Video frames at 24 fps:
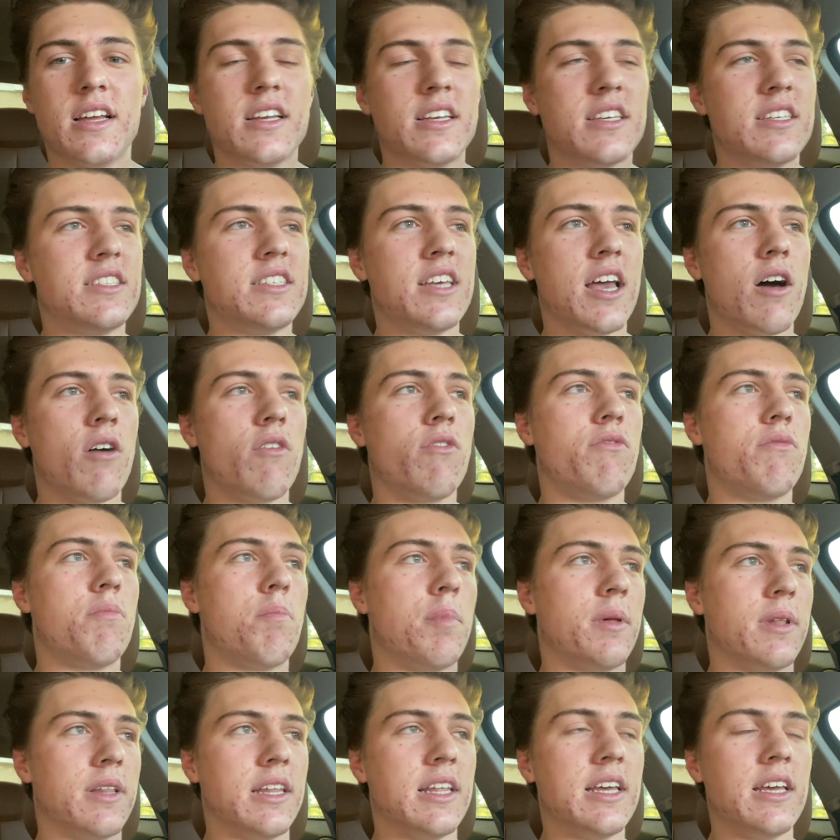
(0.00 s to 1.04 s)

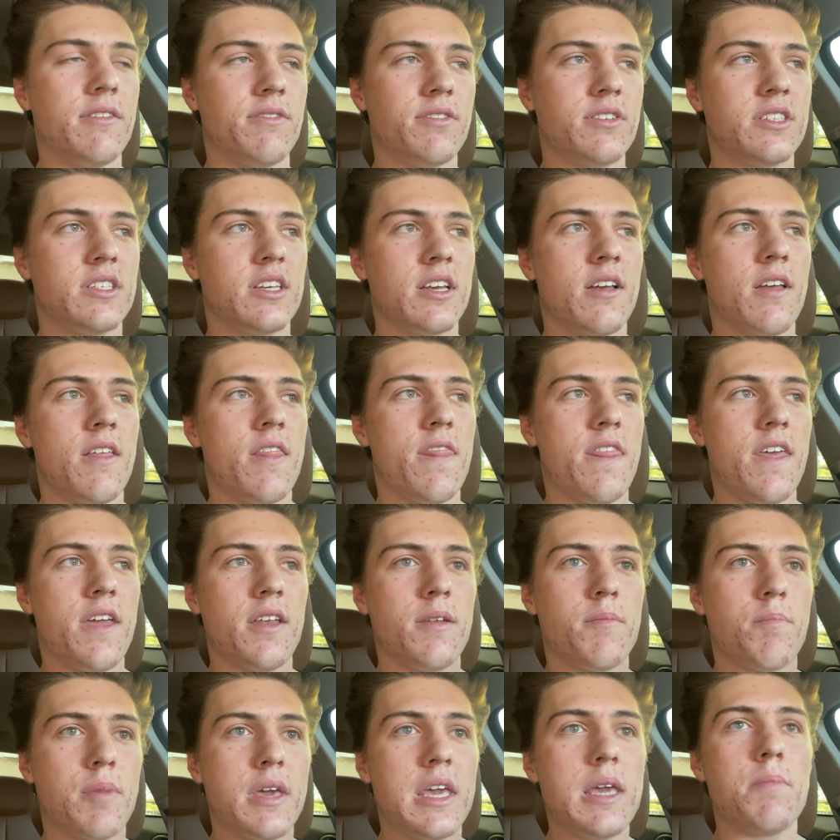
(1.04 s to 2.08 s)
self-beliefs
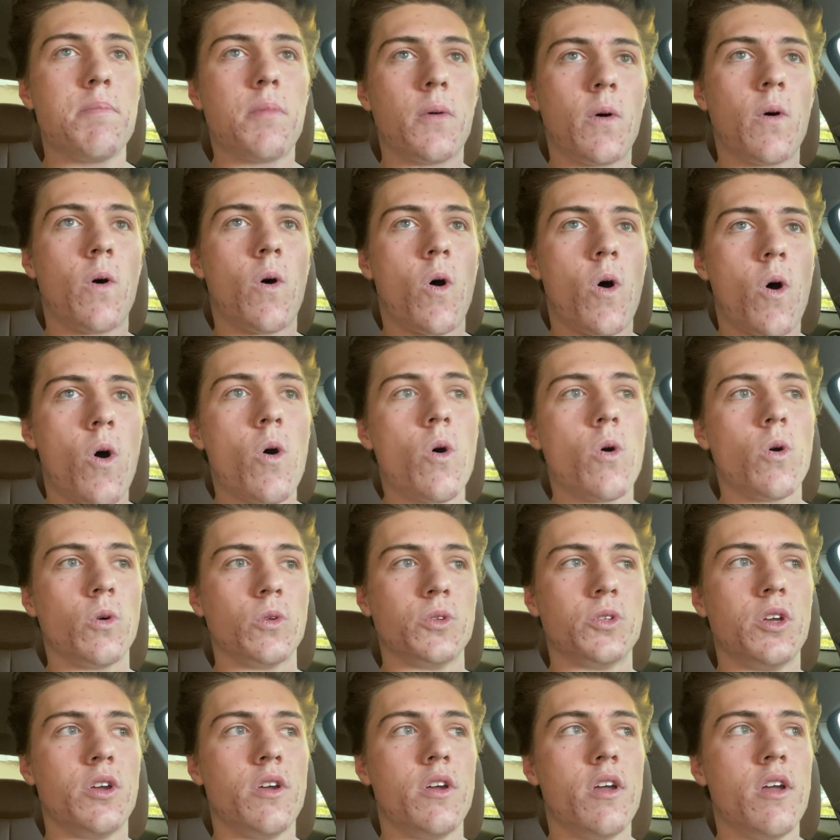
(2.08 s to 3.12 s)
that people
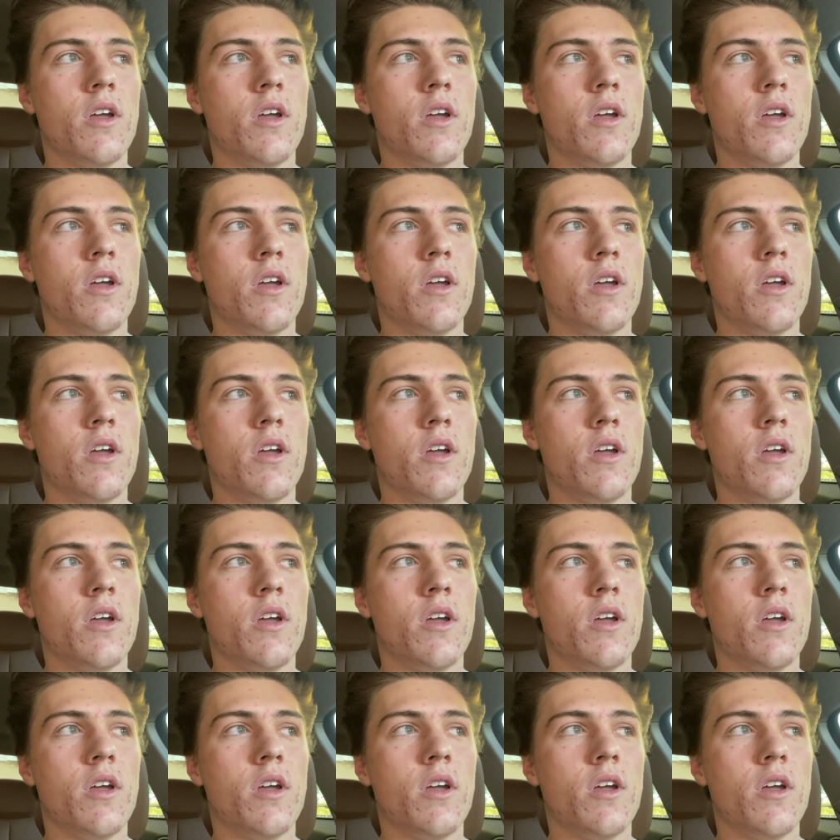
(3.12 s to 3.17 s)
hold